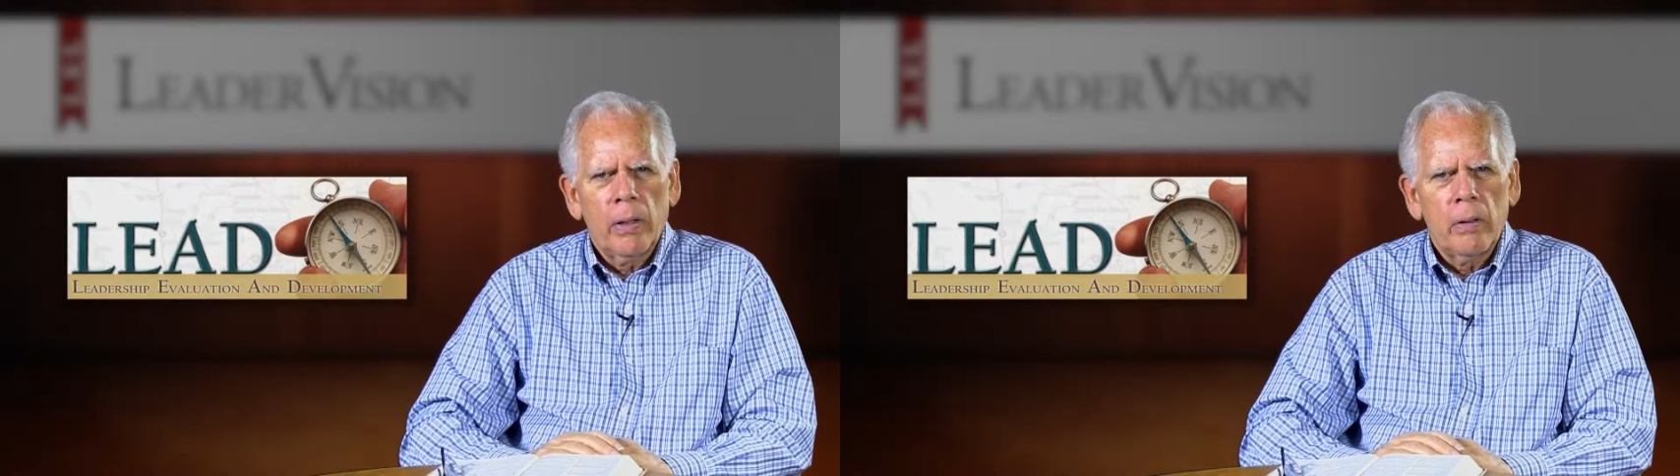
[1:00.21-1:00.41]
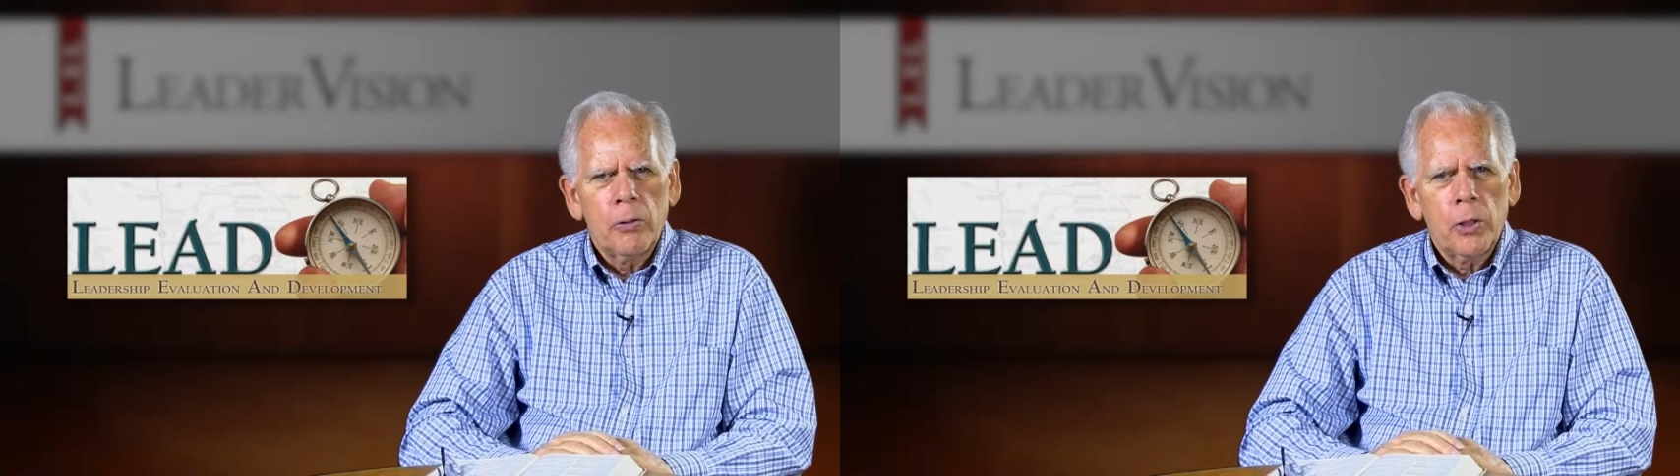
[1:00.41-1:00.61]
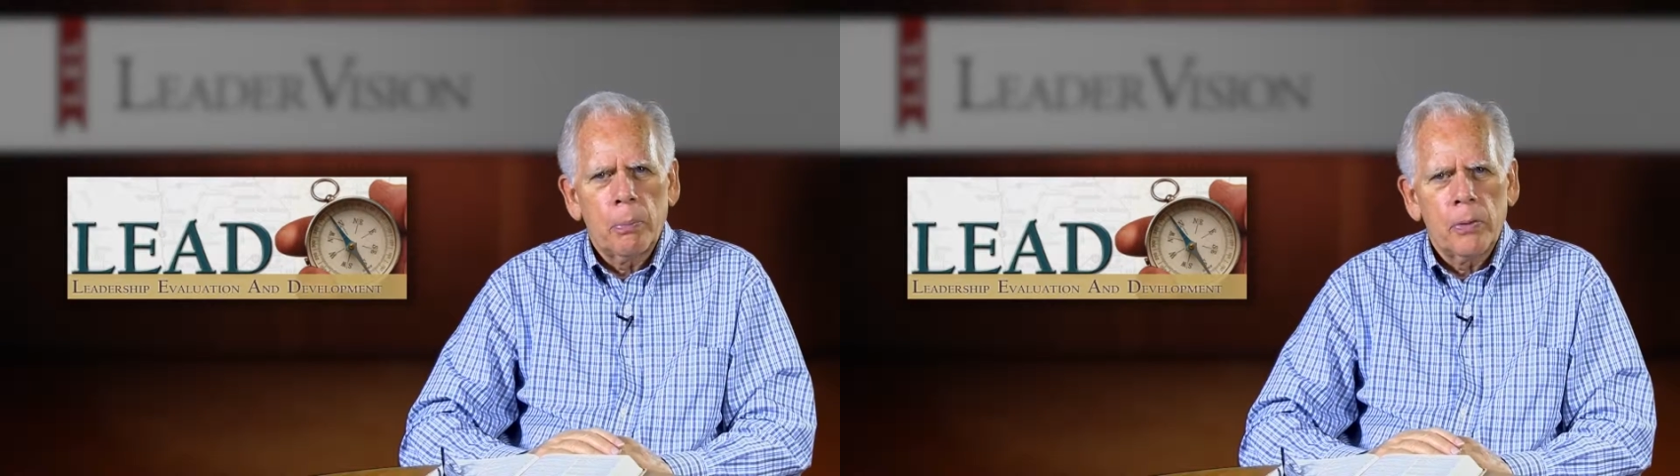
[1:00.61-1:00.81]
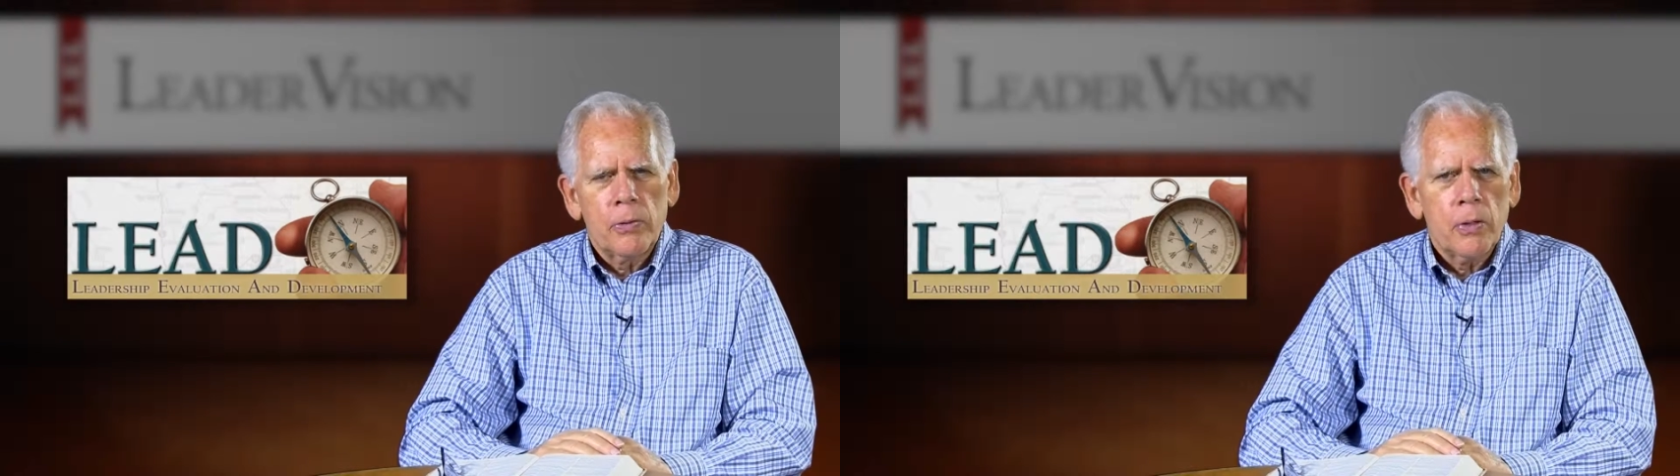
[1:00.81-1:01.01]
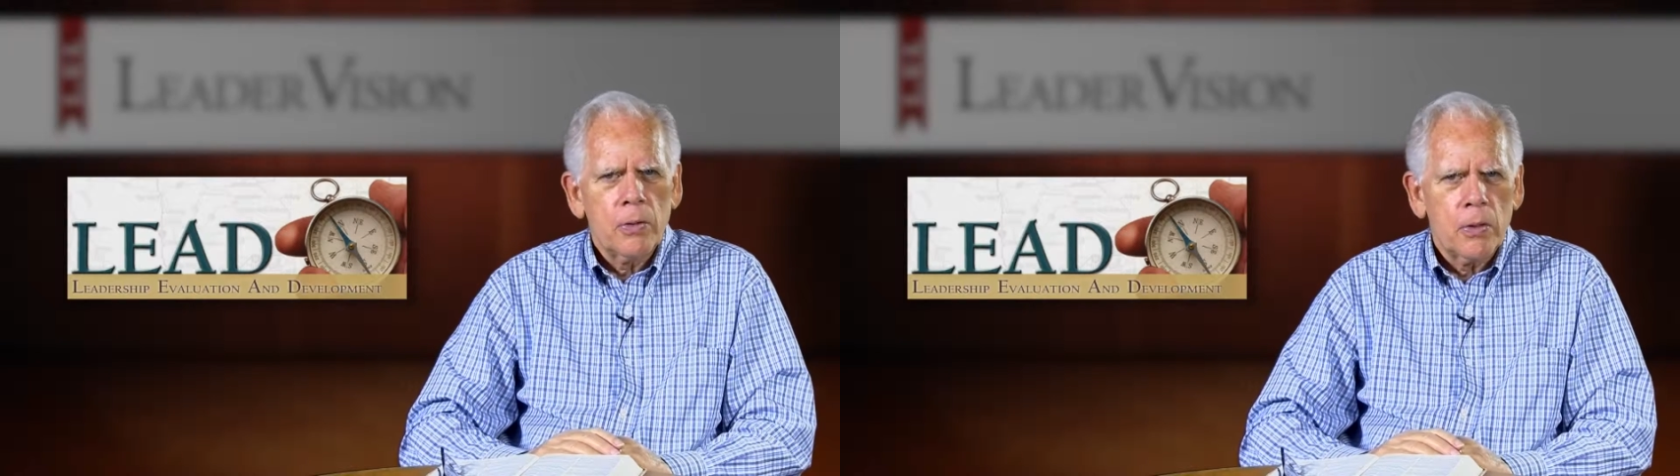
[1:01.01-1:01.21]
leadership
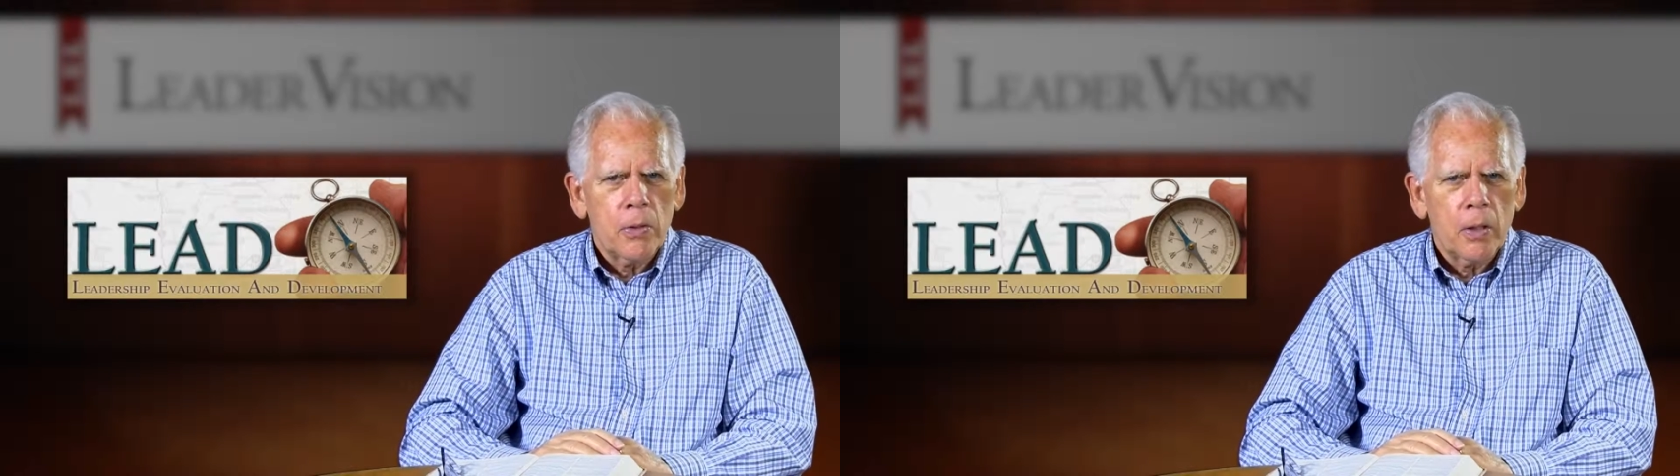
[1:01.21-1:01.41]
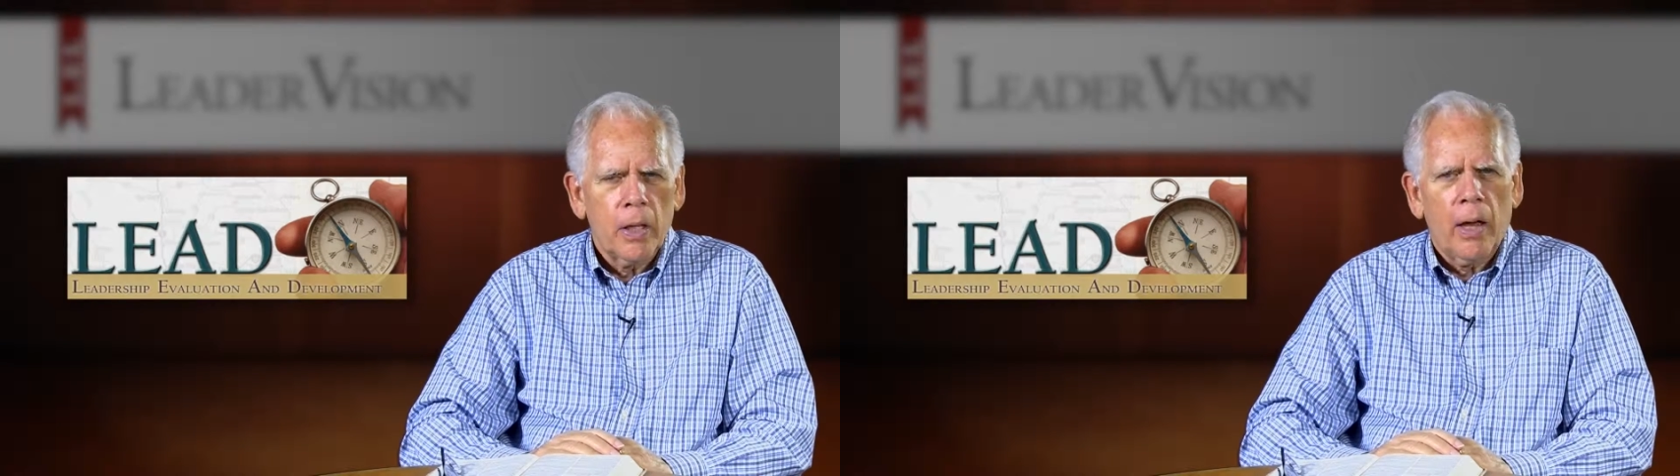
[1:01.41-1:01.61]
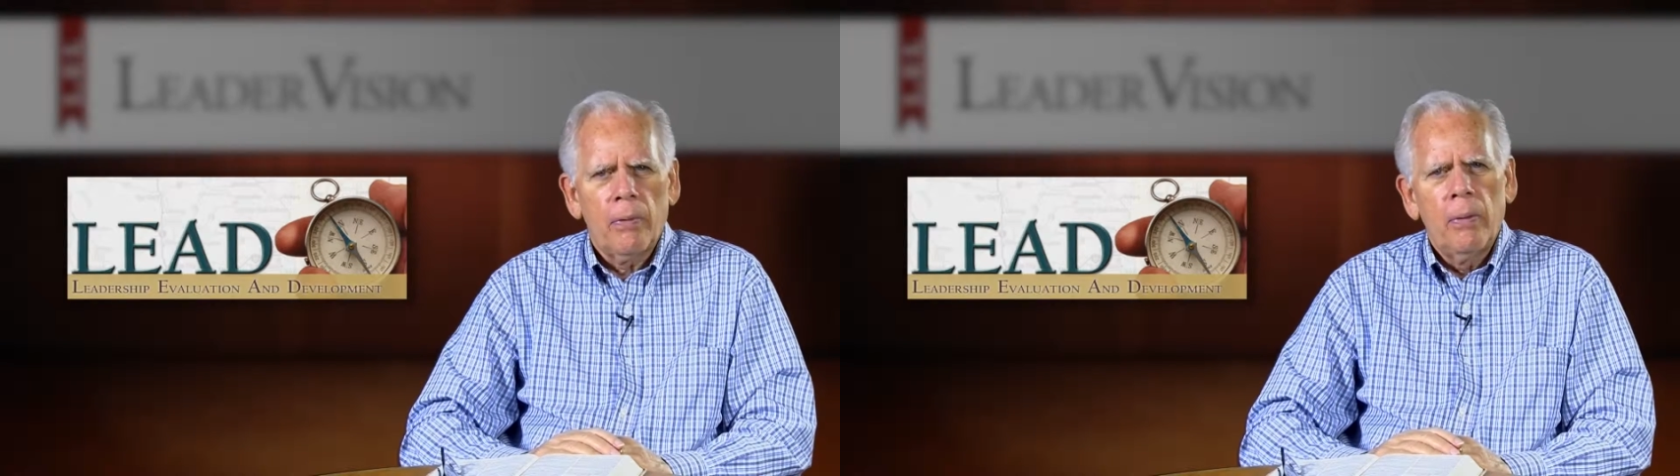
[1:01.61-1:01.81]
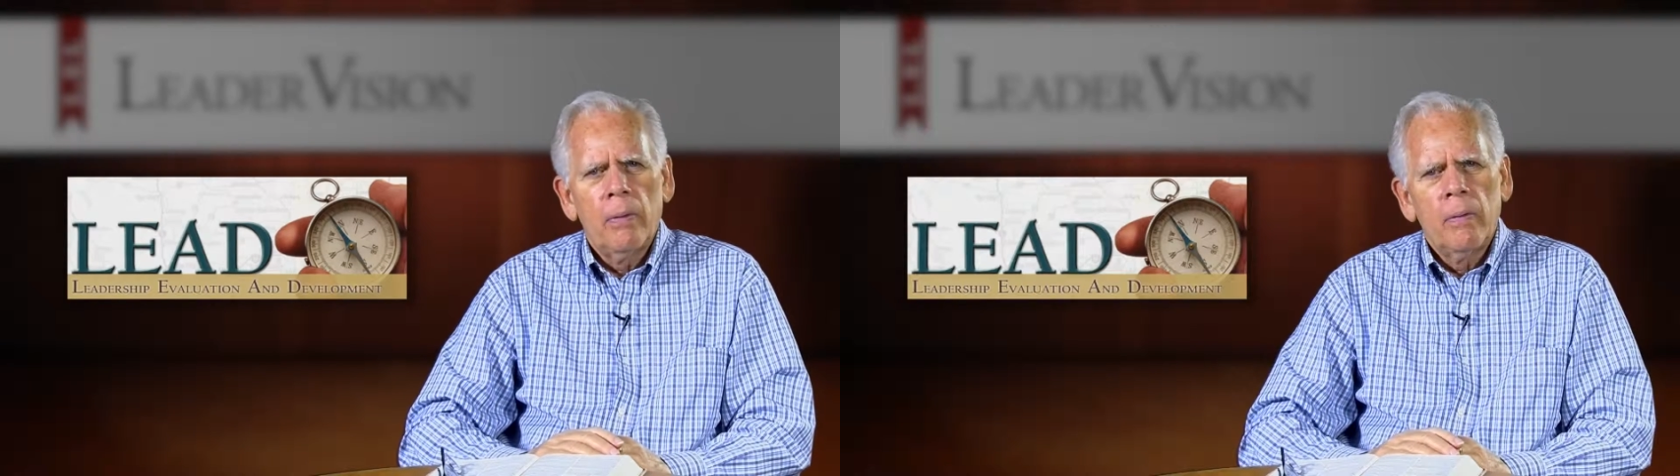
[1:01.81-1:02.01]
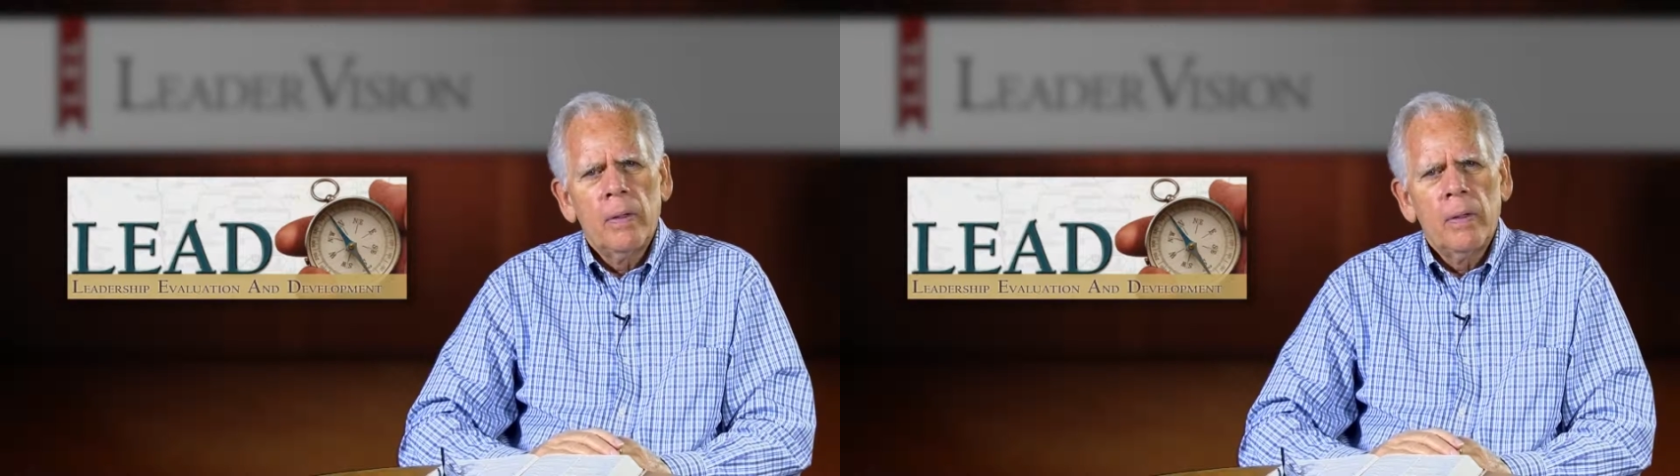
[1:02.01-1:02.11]
positions together.